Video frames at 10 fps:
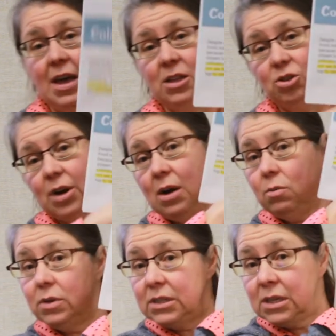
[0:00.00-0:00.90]
and the
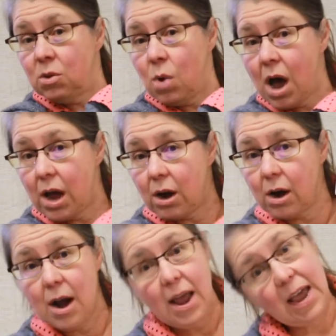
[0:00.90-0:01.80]
trout was in the
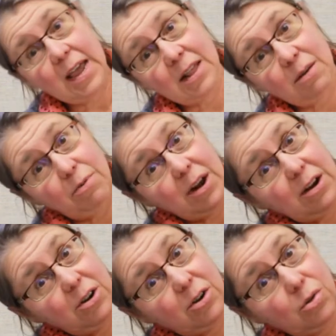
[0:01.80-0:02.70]
water and the
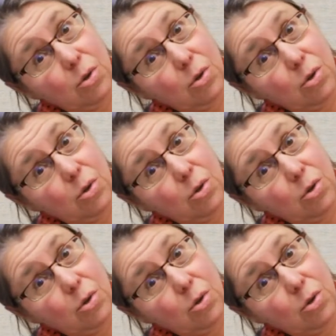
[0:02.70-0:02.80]
predator